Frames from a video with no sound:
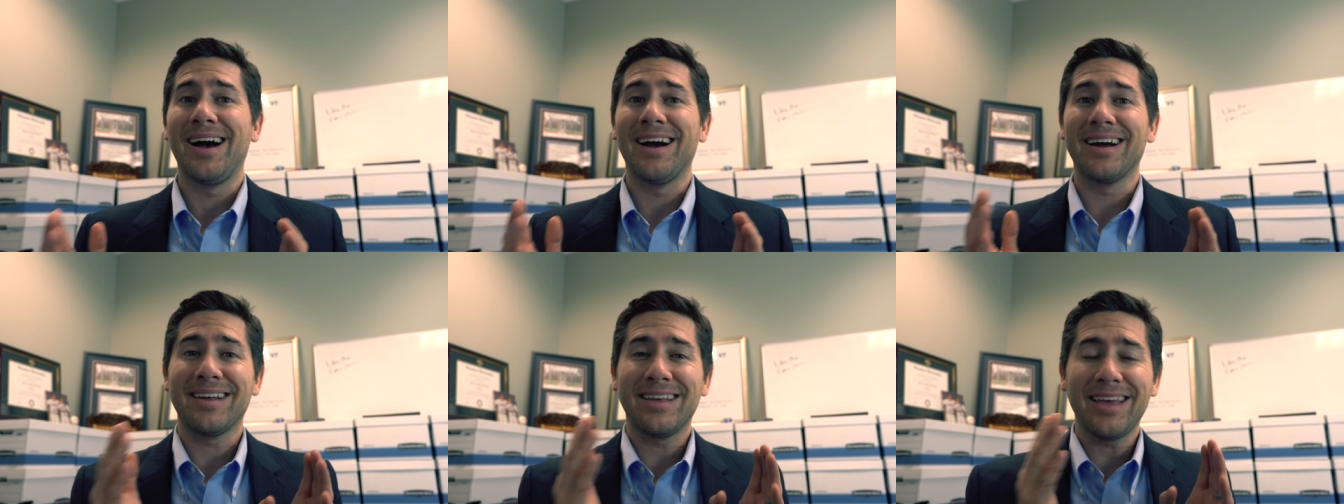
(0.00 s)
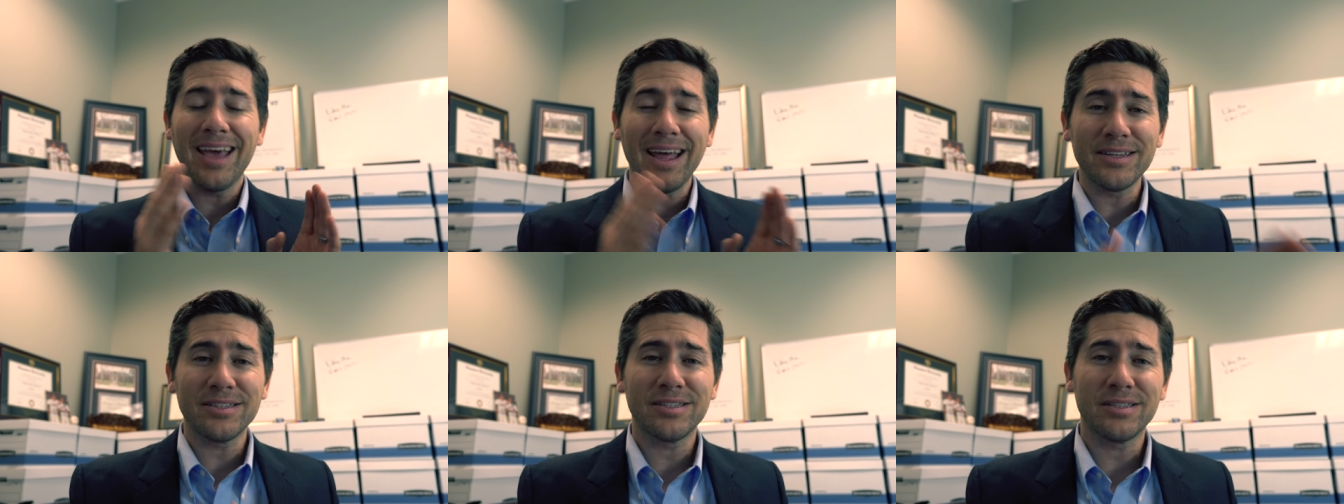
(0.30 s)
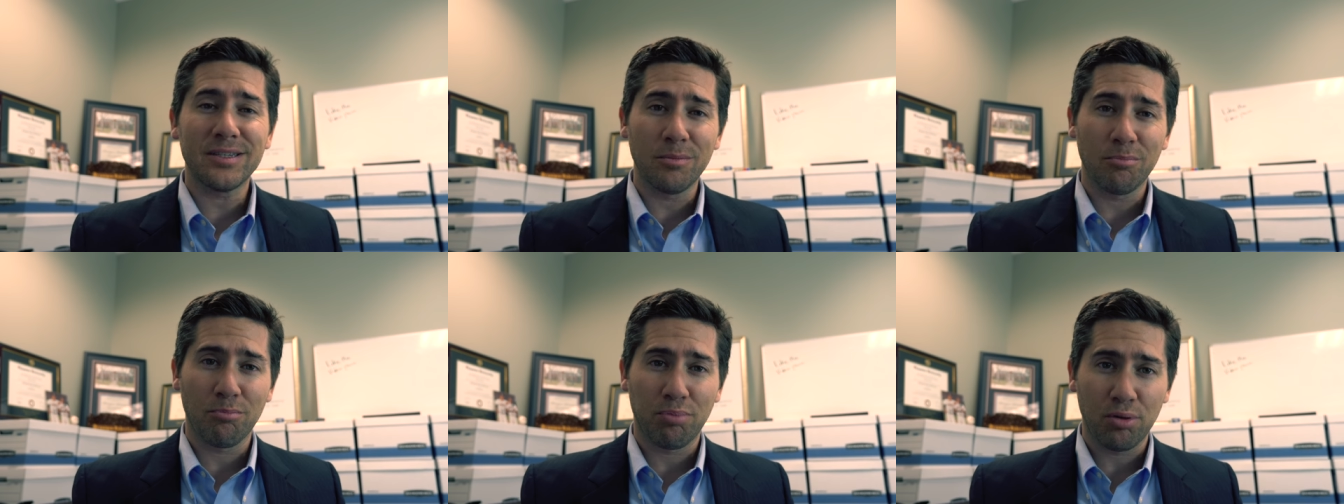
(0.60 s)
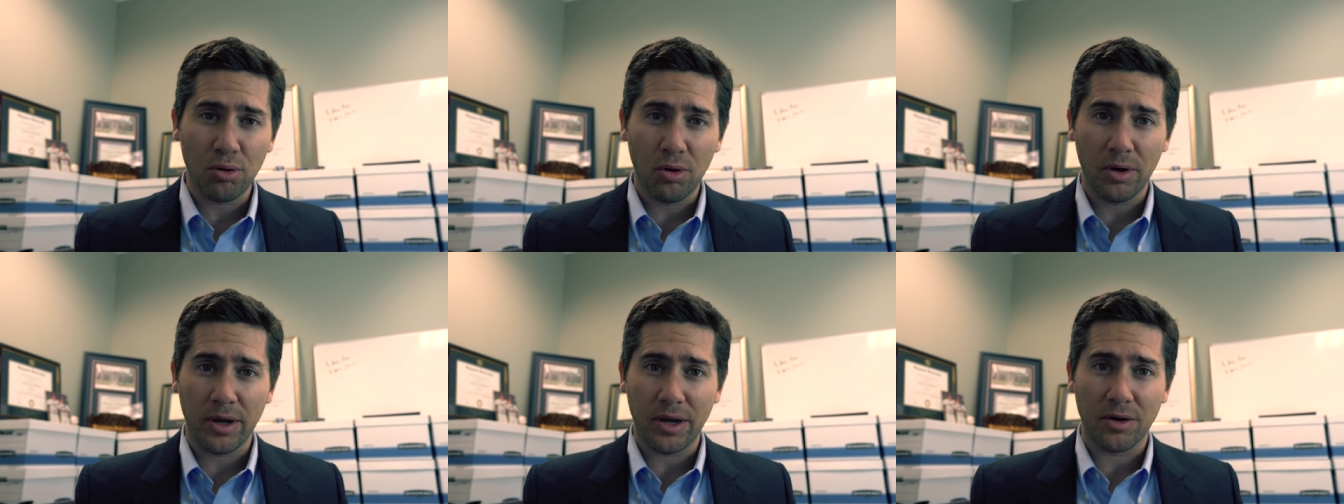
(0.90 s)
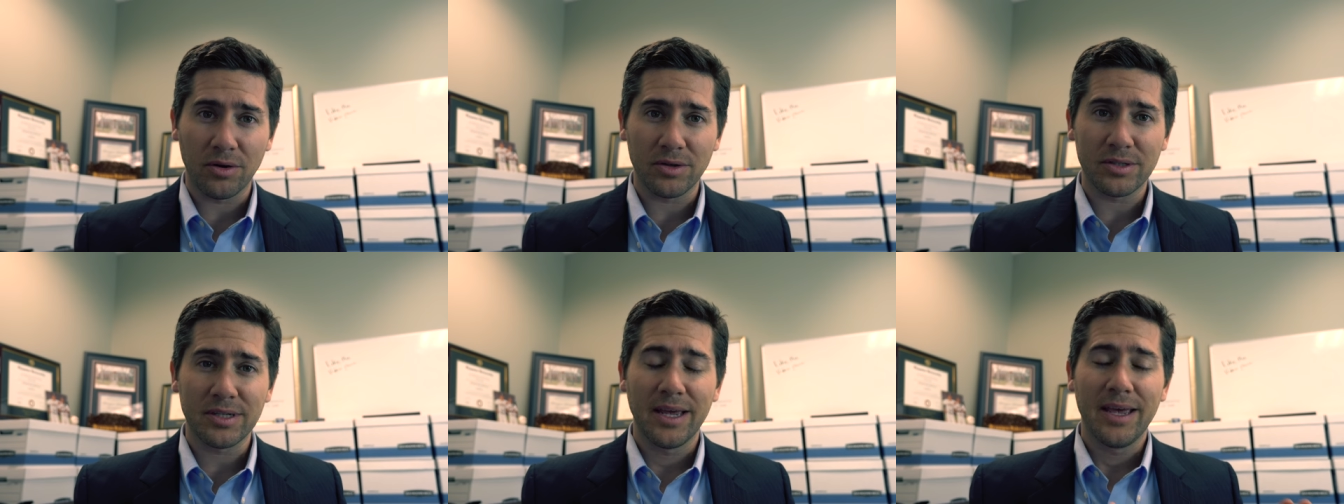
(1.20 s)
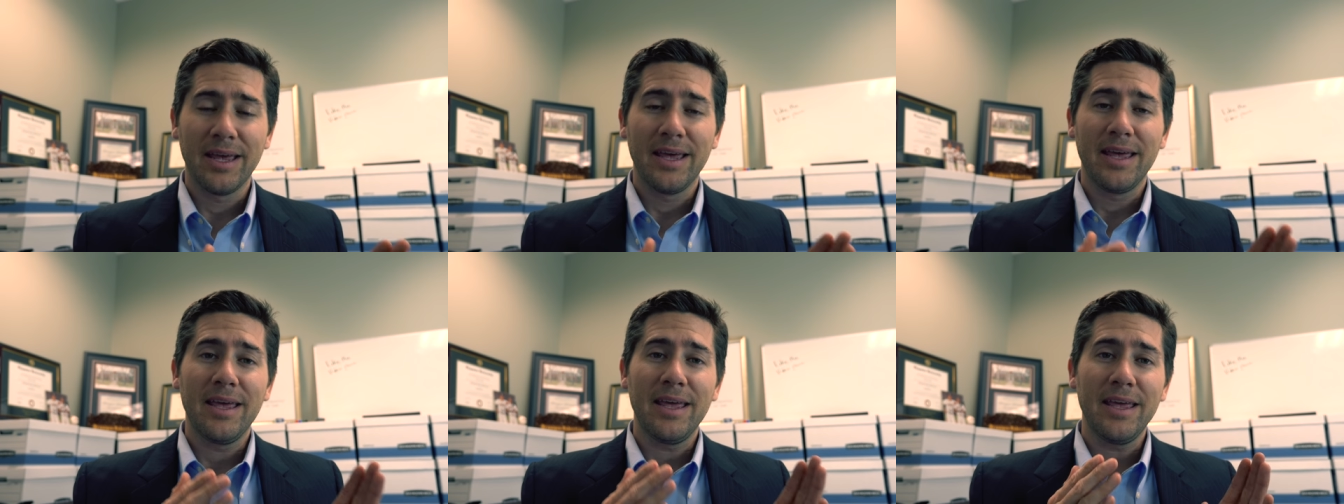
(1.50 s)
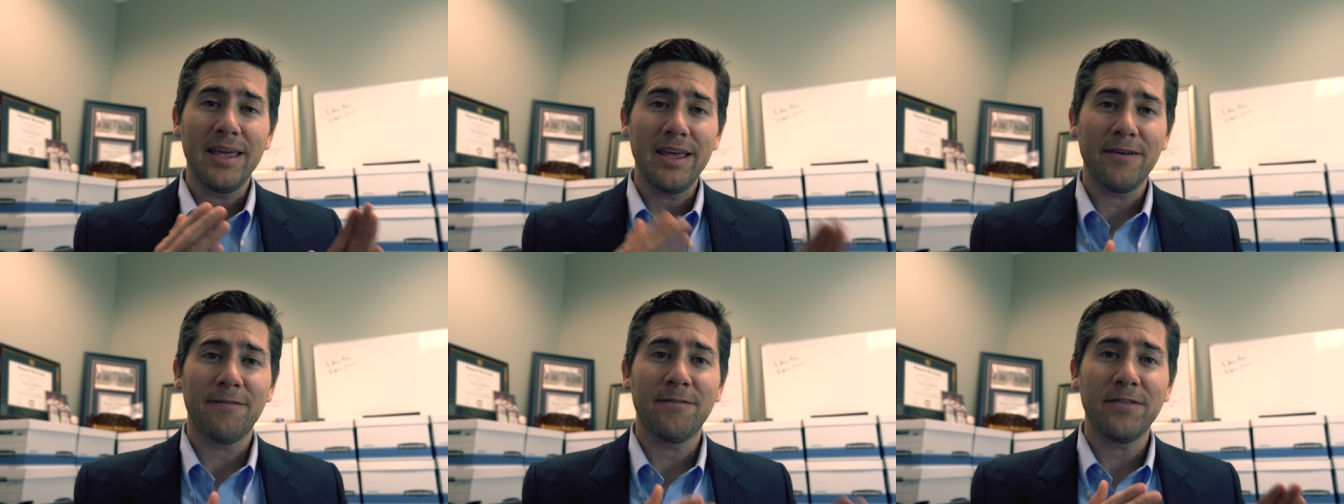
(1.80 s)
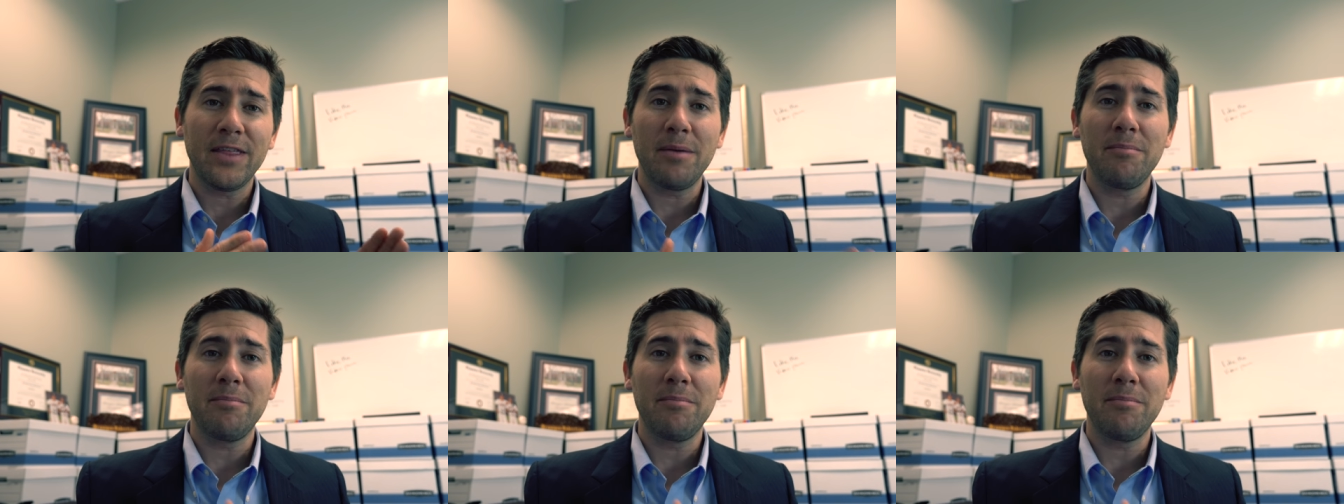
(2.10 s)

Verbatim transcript: against employers if